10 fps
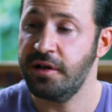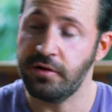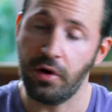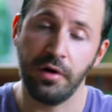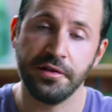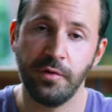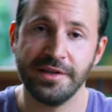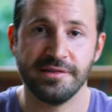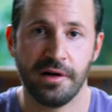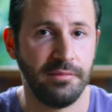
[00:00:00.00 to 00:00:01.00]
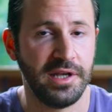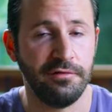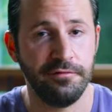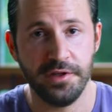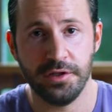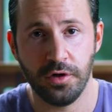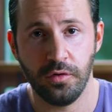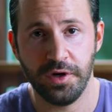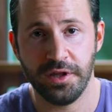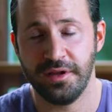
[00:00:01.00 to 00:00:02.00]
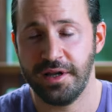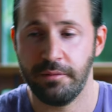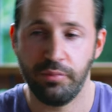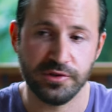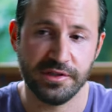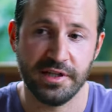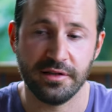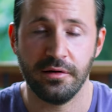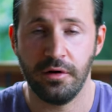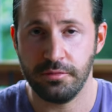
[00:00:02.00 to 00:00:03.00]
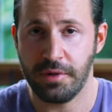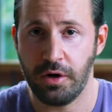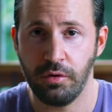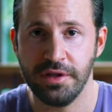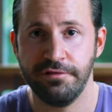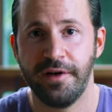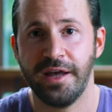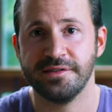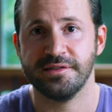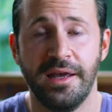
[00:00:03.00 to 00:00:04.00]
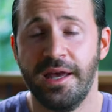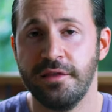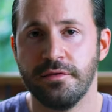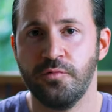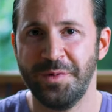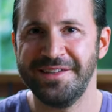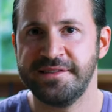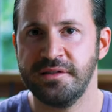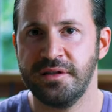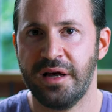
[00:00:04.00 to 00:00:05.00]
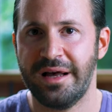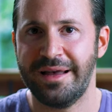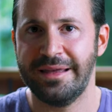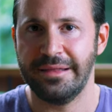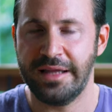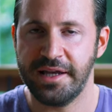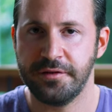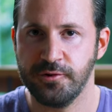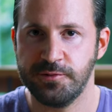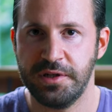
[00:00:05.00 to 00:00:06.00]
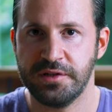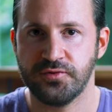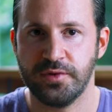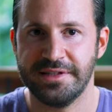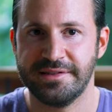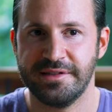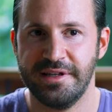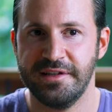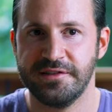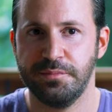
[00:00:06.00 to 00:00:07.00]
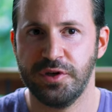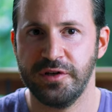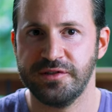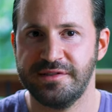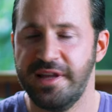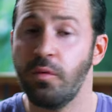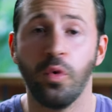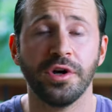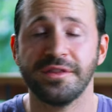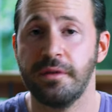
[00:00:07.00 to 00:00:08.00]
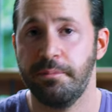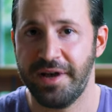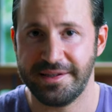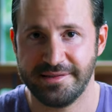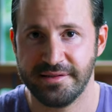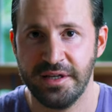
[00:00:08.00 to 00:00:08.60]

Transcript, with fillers: They are the ones that I made a video with and I posted it on my OnlyFans. And the reason I like those penis rings is because they work the best